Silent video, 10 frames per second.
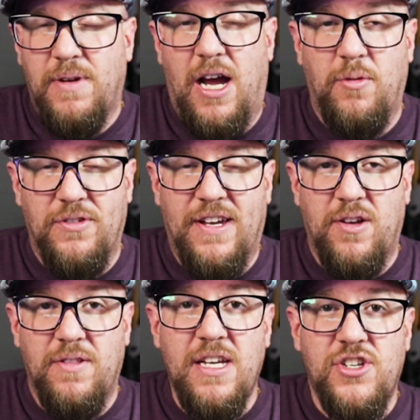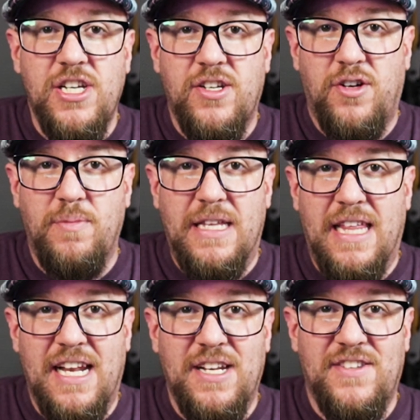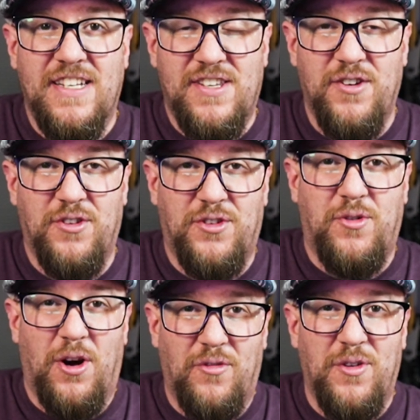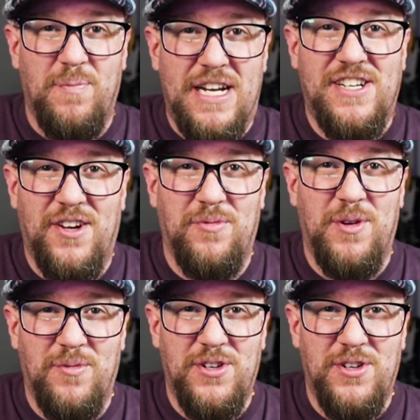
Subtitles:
I will tell you this, she told me that 600 square foot beach house